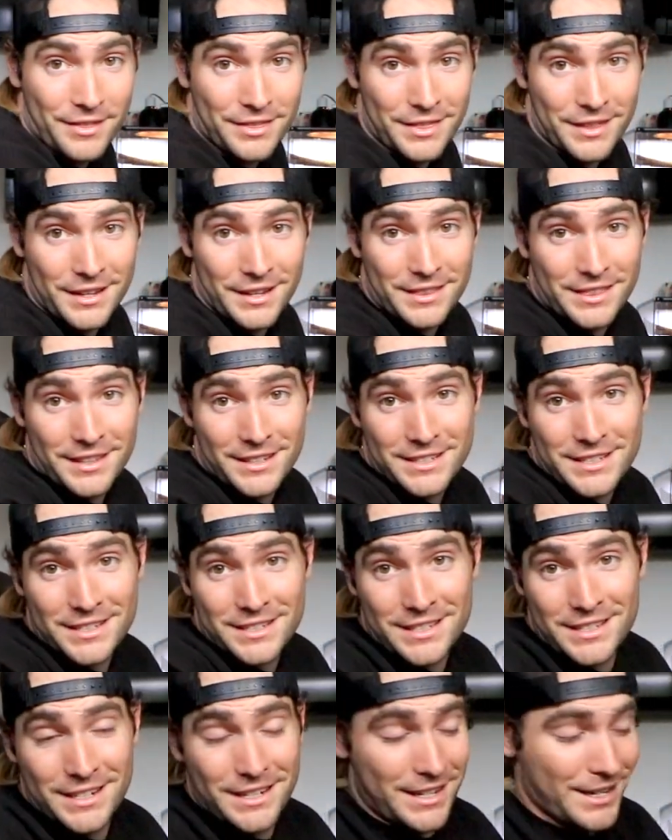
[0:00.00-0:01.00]
think this
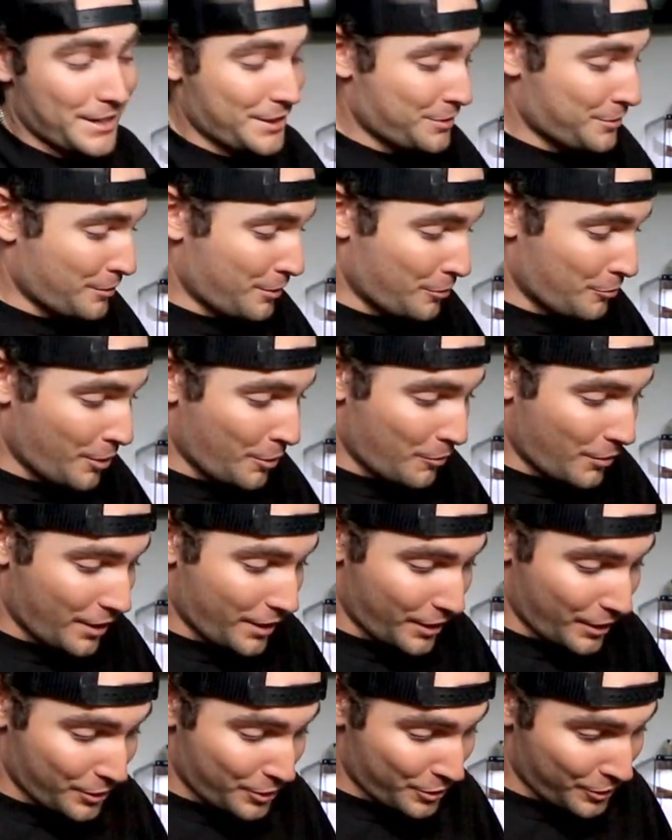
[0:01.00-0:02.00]
is the next one we
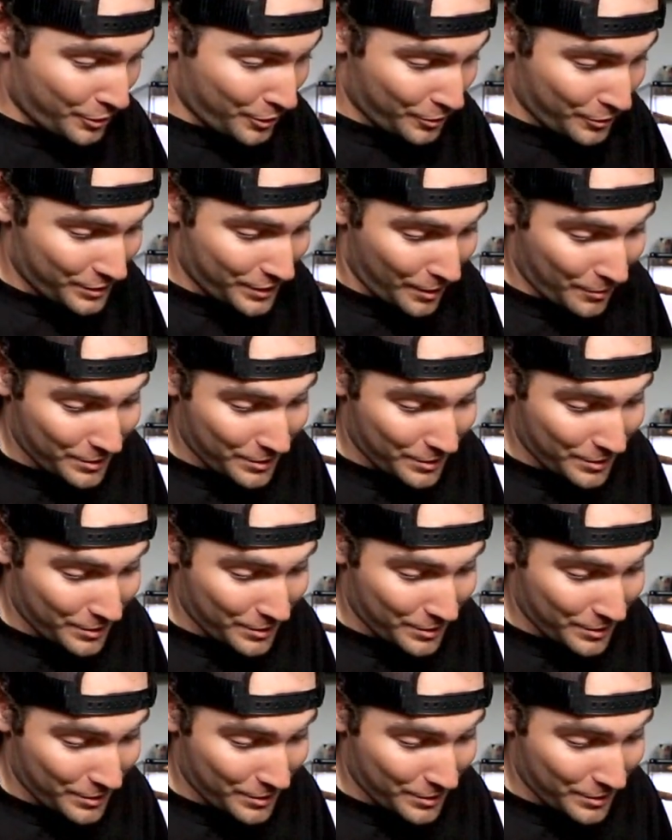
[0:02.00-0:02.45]
want to introduce.